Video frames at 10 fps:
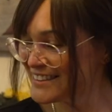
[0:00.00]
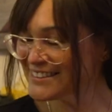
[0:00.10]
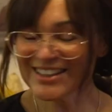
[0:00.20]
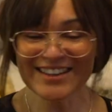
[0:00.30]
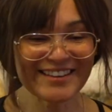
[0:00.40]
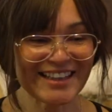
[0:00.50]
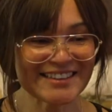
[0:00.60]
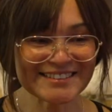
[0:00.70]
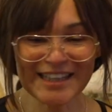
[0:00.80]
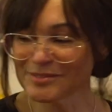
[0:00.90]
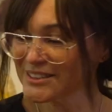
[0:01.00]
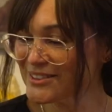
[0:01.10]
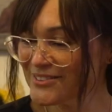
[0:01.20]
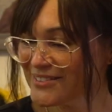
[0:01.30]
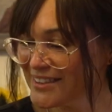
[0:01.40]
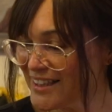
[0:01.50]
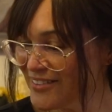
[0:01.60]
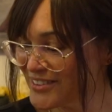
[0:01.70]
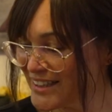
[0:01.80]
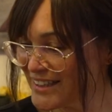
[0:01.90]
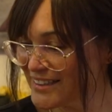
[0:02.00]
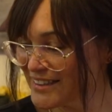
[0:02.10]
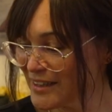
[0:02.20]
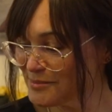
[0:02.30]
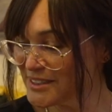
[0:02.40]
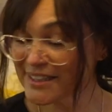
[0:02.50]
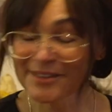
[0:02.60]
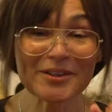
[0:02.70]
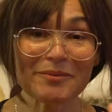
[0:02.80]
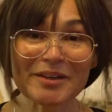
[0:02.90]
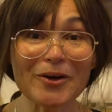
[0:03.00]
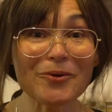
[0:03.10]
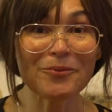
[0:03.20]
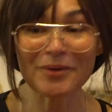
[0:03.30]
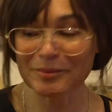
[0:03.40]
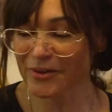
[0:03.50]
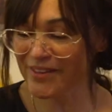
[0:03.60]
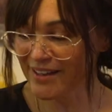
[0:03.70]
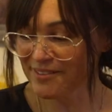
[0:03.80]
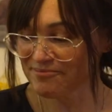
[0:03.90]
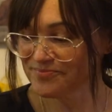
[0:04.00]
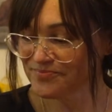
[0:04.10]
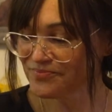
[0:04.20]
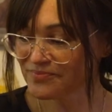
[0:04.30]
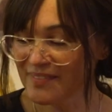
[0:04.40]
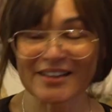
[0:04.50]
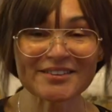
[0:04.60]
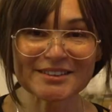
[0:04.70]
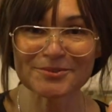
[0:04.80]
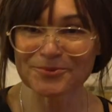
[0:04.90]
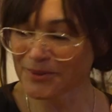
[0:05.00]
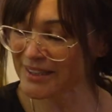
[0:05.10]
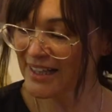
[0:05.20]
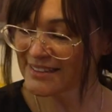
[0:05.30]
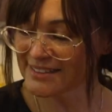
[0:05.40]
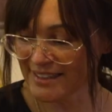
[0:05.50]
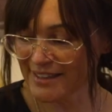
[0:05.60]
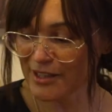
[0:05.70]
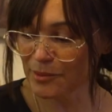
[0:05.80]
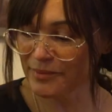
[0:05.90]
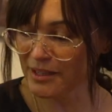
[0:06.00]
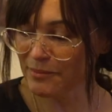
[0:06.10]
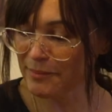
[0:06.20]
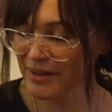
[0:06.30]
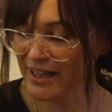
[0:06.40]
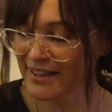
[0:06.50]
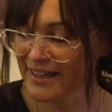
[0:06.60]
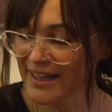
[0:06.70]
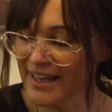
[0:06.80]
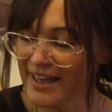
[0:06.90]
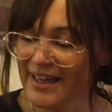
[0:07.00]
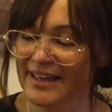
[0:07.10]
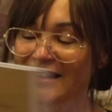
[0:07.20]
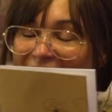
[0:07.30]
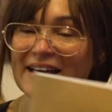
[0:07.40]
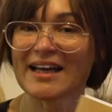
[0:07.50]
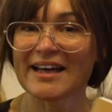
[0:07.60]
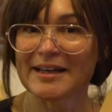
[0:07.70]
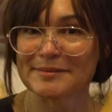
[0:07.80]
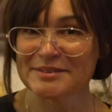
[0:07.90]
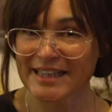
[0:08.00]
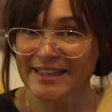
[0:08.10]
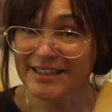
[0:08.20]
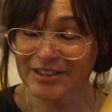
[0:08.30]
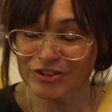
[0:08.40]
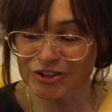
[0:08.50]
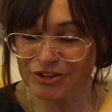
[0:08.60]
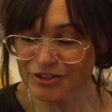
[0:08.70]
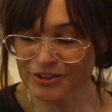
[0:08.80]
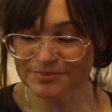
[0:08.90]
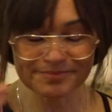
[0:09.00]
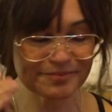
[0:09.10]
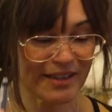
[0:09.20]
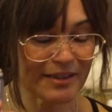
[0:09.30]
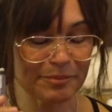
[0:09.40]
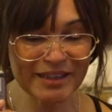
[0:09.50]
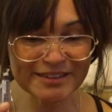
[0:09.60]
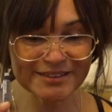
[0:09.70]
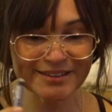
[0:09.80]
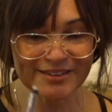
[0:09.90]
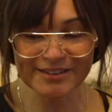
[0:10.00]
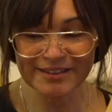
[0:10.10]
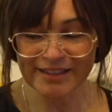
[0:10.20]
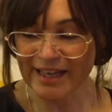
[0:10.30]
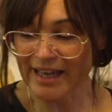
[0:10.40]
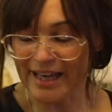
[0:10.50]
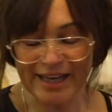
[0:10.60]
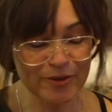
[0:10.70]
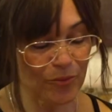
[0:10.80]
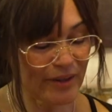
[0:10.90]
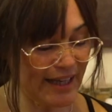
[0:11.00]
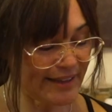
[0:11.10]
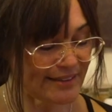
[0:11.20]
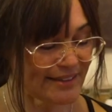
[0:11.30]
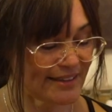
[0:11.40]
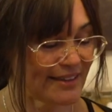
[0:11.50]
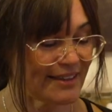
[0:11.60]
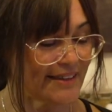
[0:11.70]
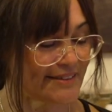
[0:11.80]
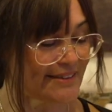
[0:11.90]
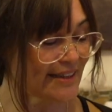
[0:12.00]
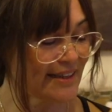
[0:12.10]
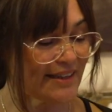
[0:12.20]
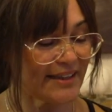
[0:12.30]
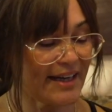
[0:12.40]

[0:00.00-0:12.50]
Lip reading: is all. That is absolutely everything I'm taking with me. Oh, one more thing. There is one last thing that'll be in my pack. And that I am taking a journal and a pencil. And what I did is cut